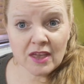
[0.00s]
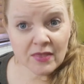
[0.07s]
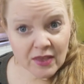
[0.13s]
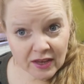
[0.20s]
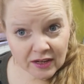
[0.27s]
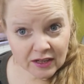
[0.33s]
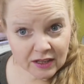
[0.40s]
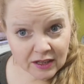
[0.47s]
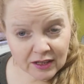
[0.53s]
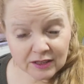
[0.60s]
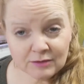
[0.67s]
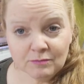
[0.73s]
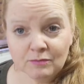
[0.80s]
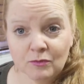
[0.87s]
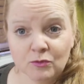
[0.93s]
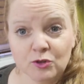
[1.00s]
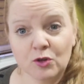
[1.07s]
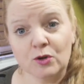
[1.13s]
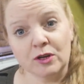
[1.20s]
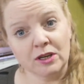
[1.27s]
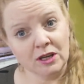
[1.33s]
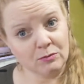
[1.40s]
and then again,
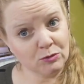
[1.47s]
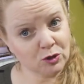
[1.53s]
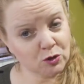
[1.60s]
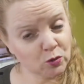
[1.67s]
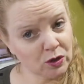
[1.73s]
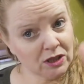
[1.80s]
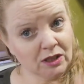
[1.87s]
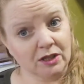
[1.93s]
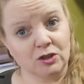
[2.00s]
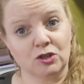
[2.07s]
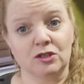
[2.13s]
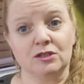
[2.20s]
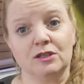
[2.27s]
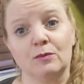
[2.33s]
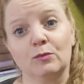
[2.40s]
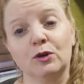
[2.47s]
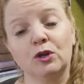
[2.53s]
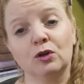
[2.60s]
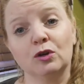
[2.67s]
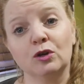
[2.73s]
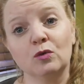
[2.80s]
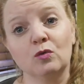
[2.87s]
in between lunch and supper,
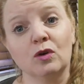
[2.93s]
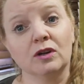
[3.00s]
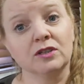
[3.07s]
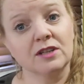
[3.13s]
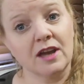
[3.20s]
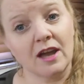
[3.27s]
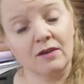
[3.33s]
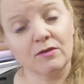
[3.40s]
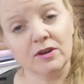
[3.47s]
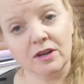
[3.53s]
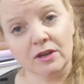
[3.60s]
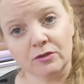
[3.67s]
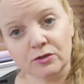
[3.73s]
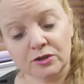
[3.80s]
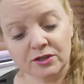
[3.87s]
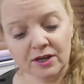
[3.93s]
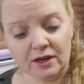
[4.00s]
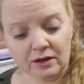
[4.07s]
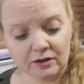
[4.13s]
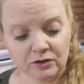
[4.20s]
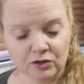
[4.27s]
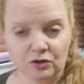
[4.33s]
you're gonna want to have another
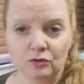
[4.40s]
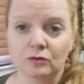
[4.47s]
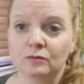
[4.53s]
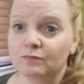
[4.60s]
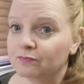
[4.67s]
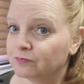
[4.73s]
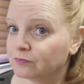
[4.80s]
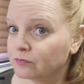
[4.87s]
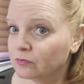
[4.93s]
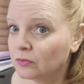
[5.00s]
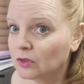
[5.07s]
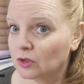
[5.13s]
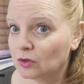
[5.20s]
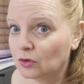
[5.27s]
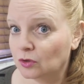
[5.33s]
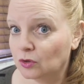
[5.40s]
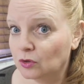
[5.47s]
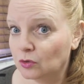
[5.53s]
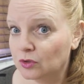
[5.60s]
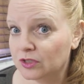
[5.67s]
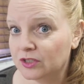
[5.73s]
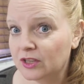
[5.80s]
snack. So you